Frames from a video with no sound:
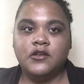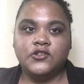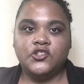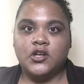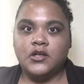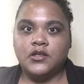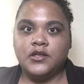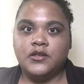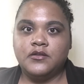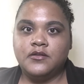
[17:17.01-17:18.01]

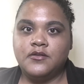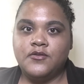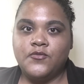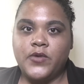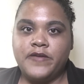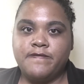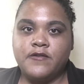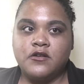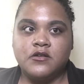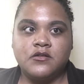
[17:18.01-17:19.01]
chocolate
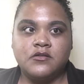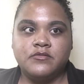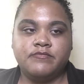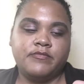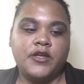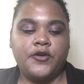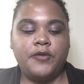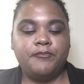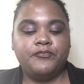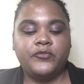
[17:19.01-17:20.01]
wafer. Okay,
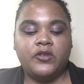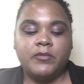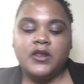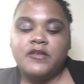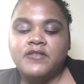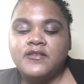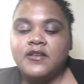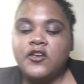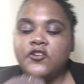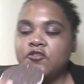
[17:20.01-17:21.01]
so I'm gonna give this a
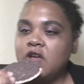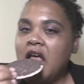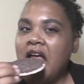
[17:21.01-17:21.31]
go.